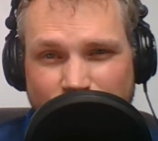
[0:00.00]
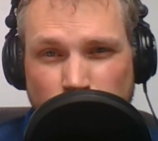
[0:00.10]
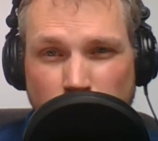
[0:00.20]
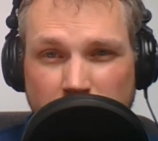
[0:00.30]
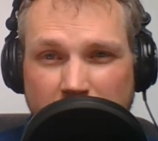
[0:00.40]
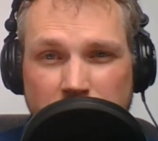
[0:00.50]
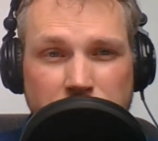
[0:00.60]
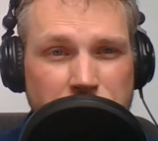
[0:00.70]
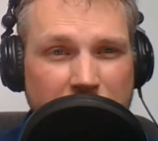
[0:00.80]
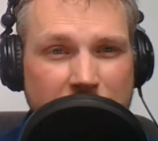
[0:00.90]
really
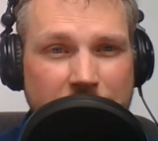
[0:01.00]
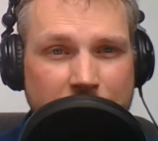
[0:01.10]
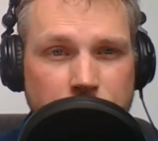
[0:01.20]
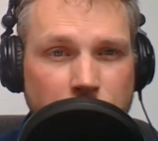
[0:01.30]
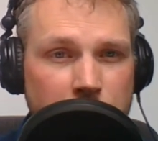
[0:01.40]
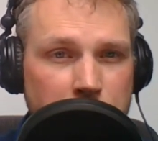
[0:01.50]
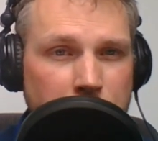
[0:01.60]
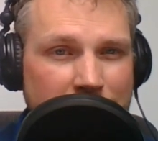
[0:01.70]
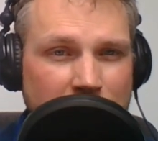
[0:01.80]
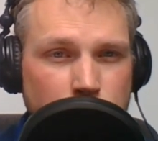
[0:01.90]
understanding of
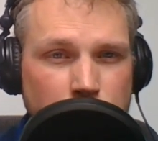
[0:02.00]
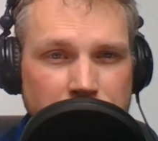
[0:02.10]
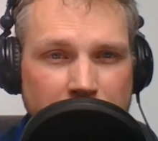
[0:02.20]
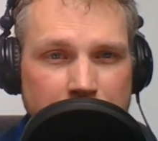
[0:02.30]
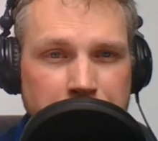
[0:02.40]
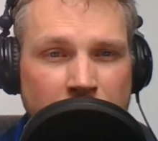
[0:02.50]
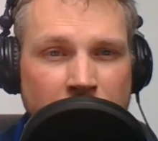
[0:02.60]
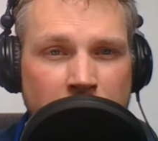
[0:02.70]
chiropractic was shaped